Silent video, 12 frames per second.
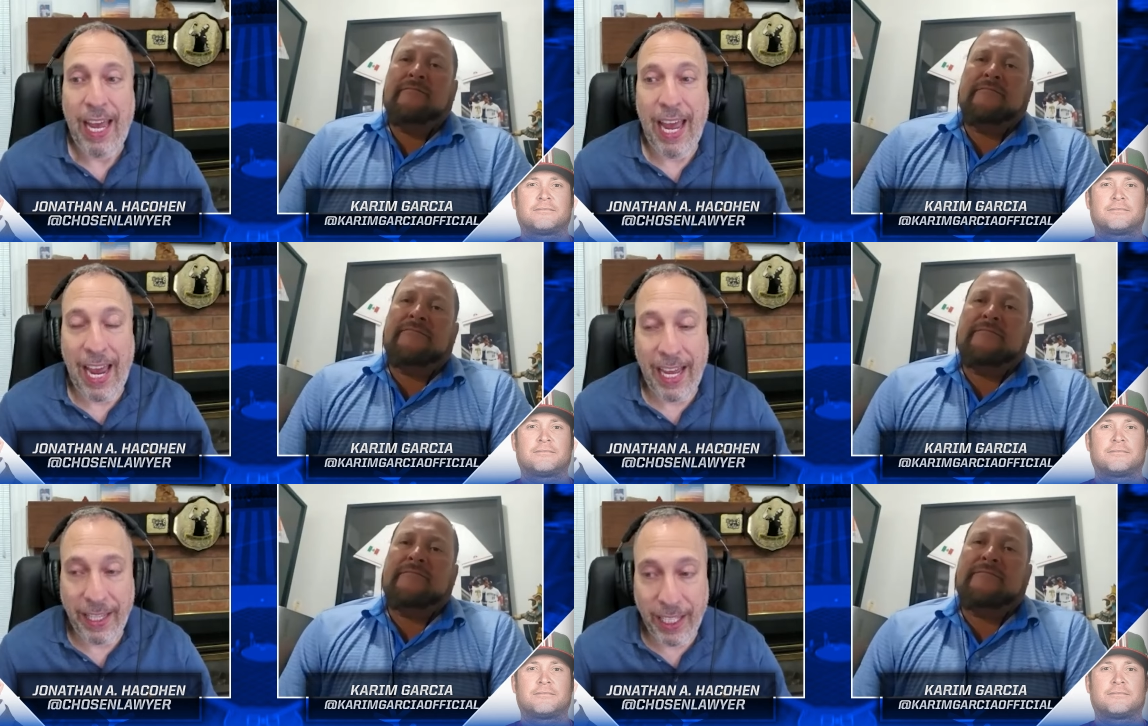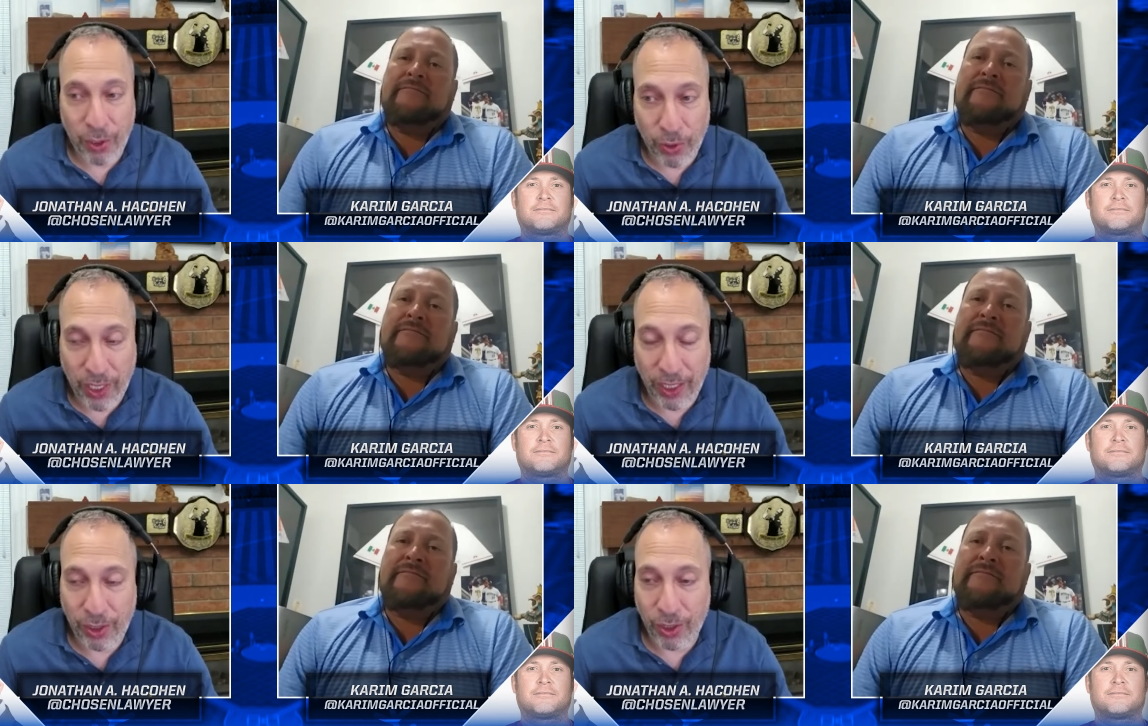Speaker 1: and they
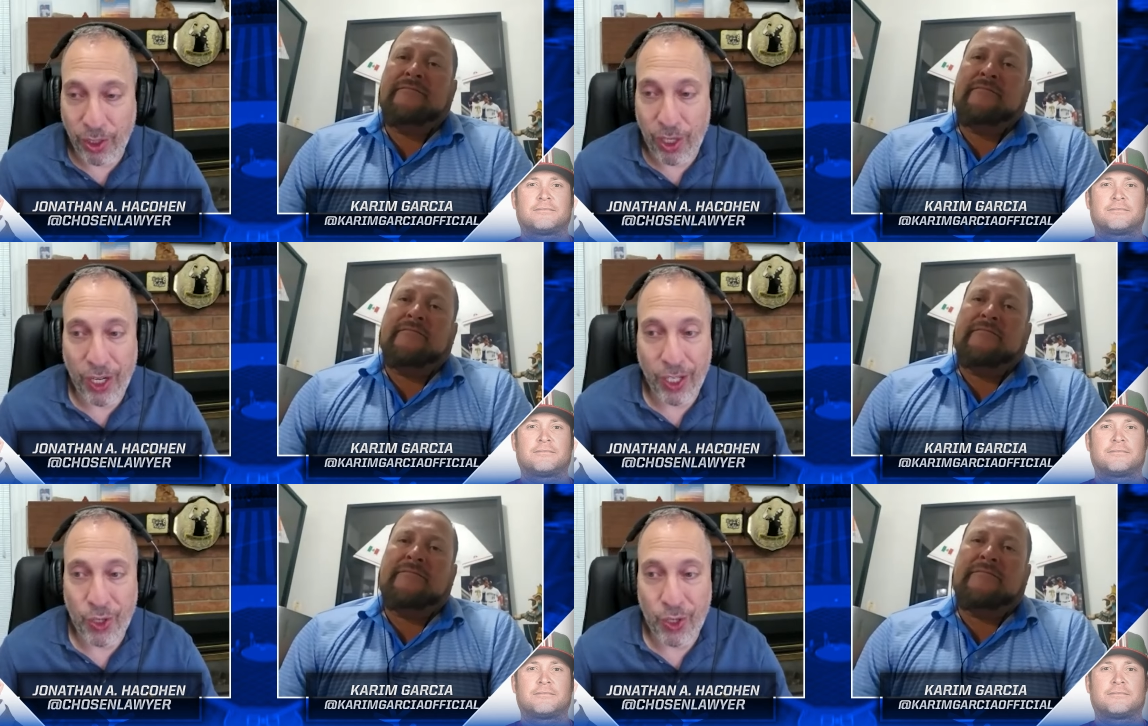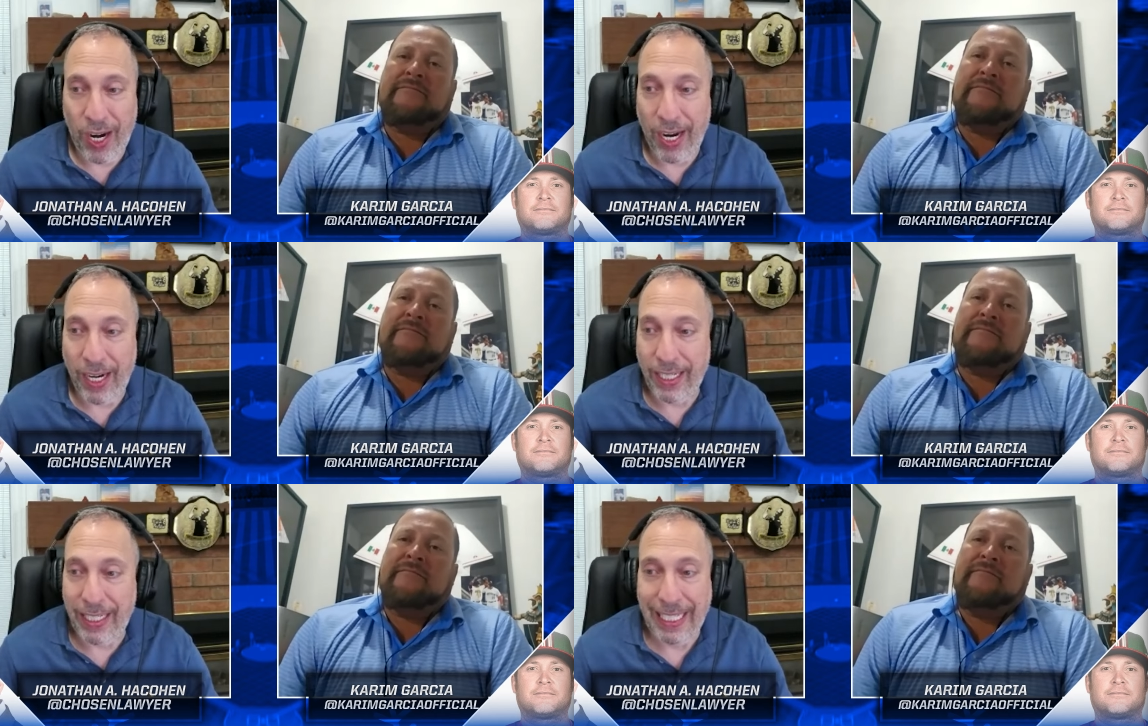don't get their
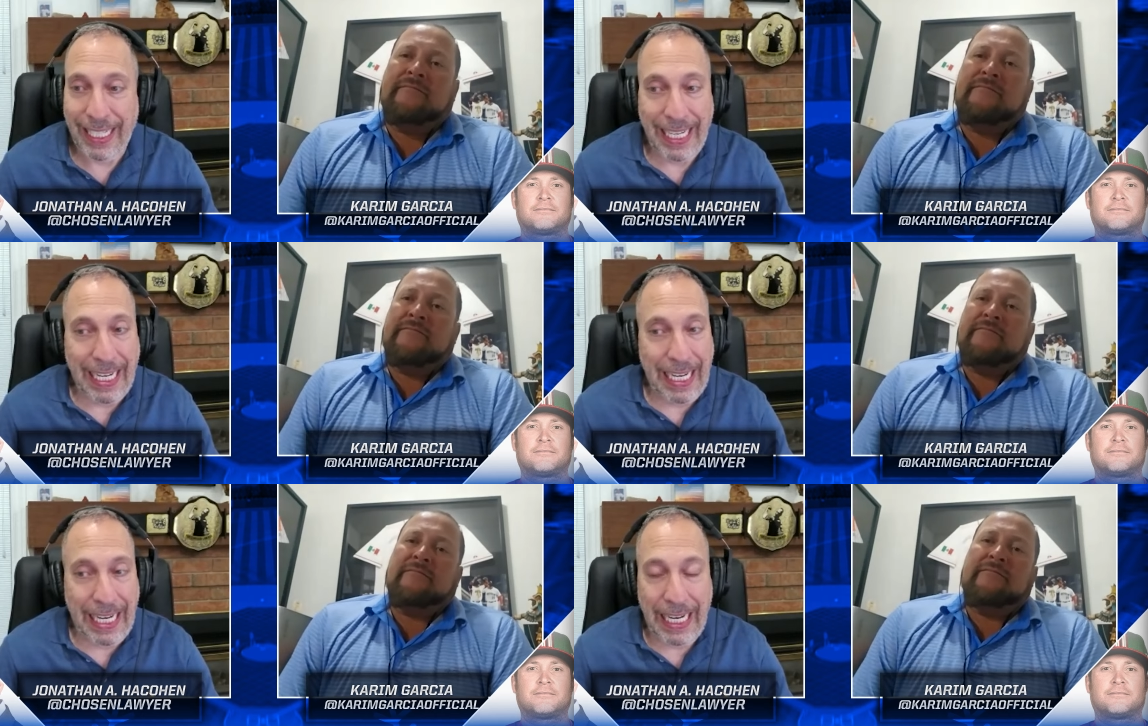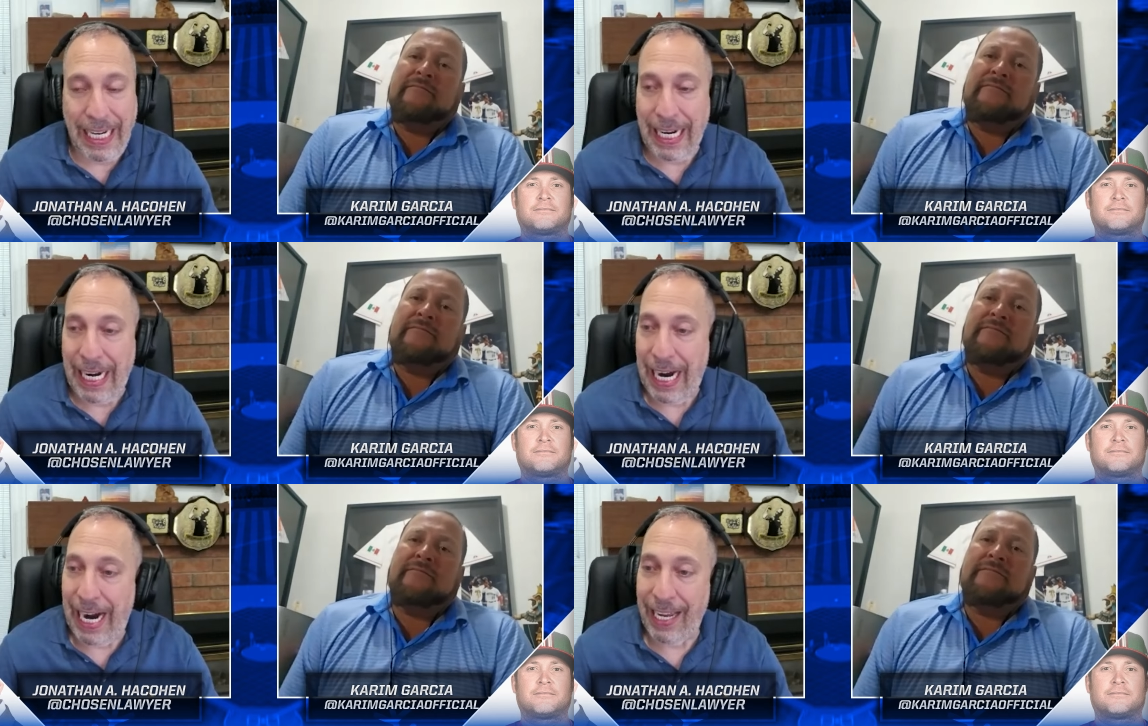contracts,
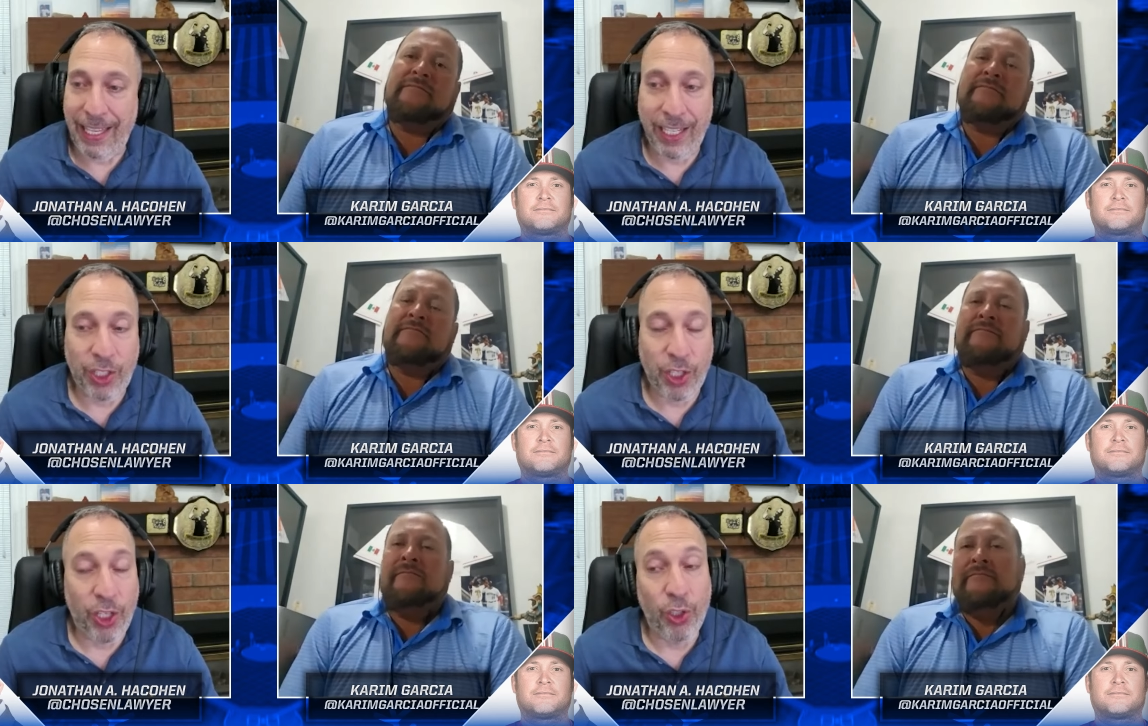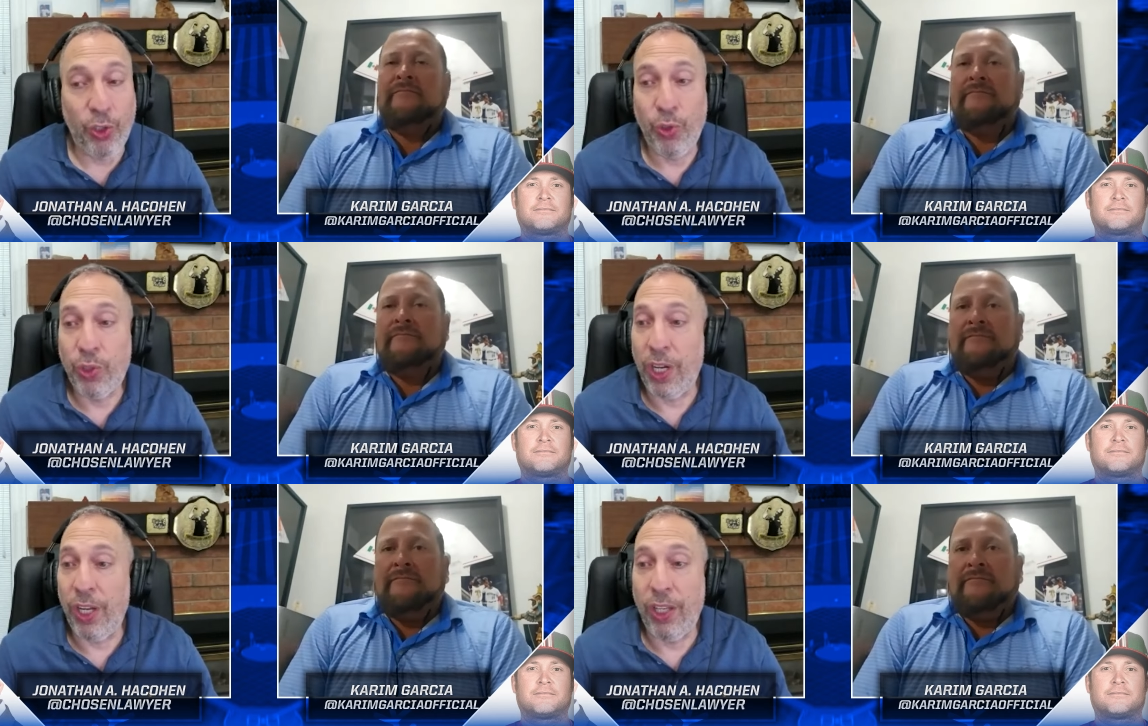I think he's going to
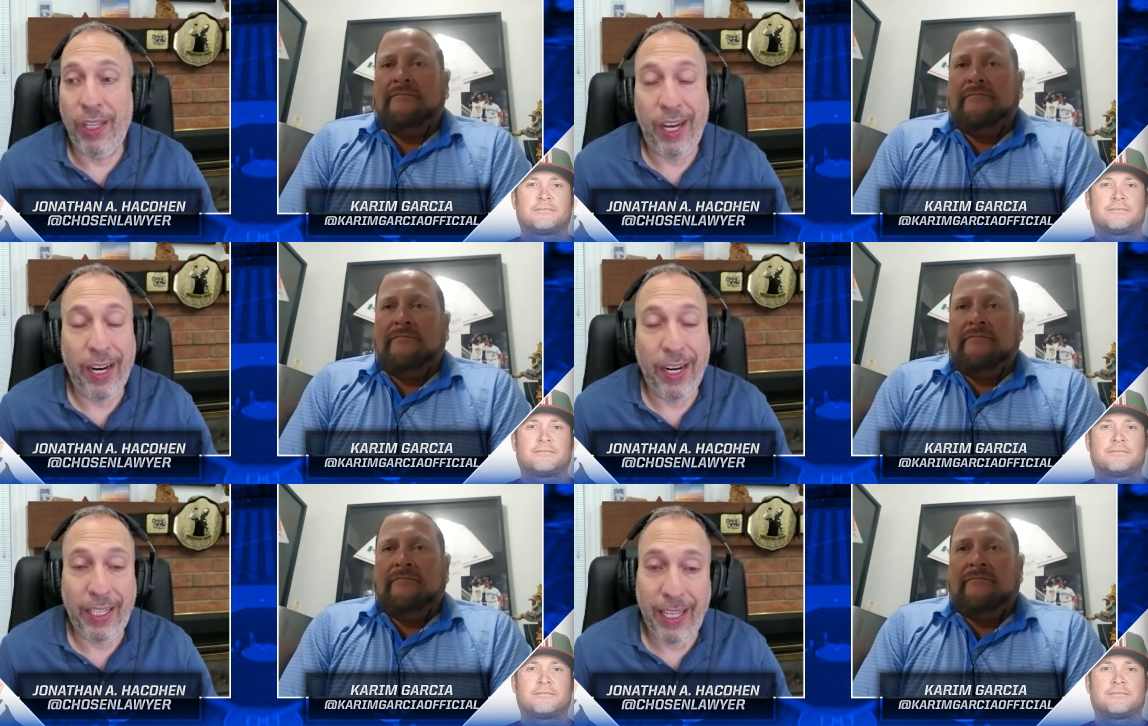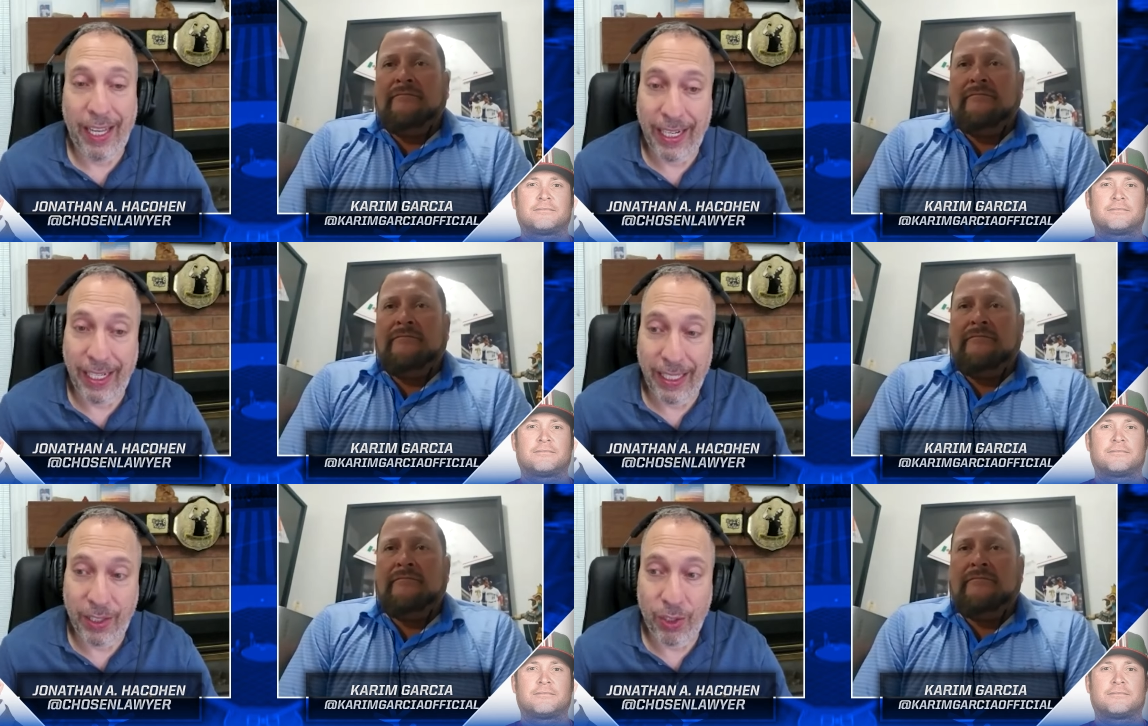lose a lot of
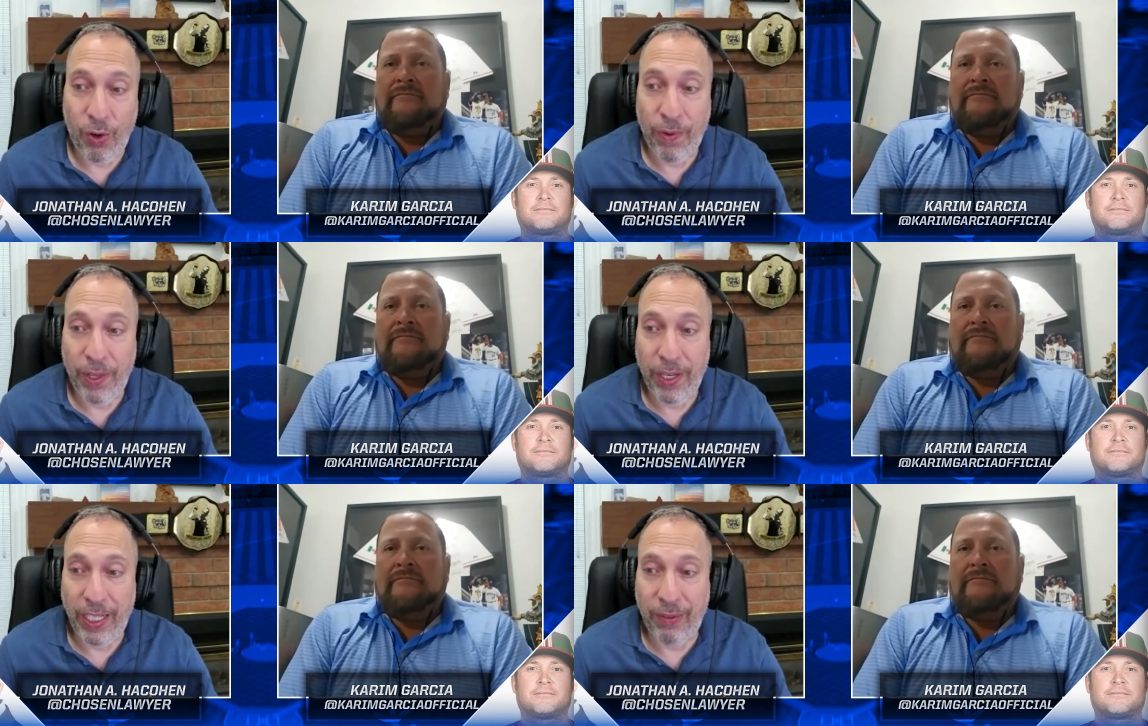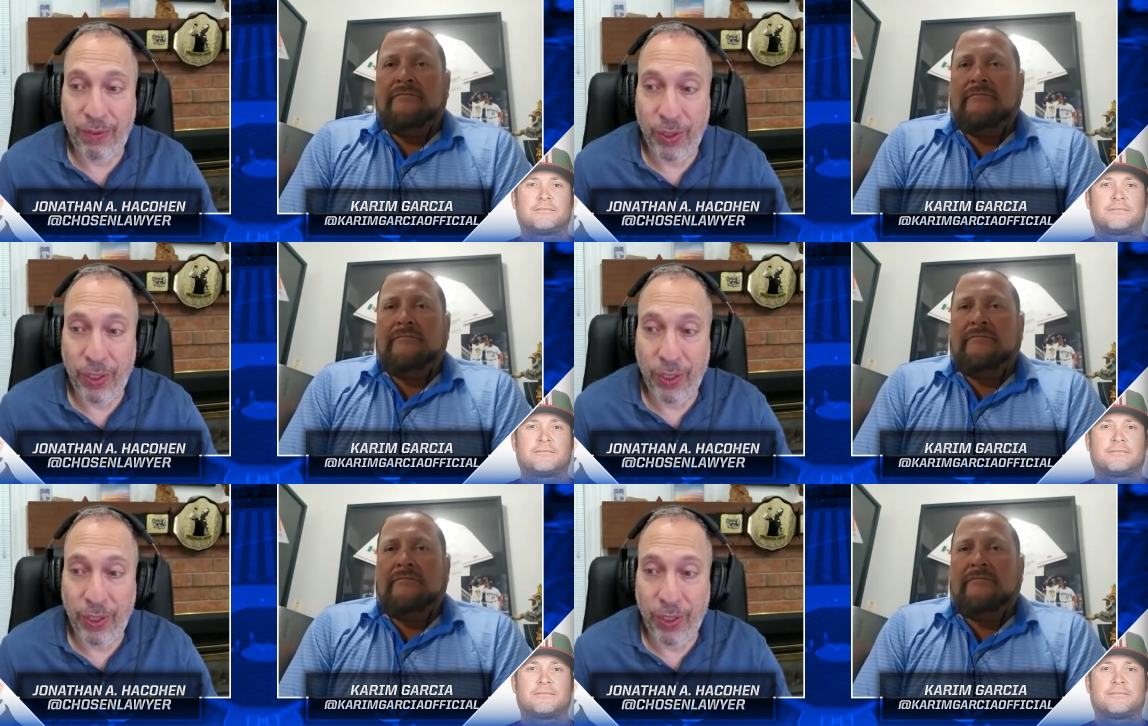clients over the next few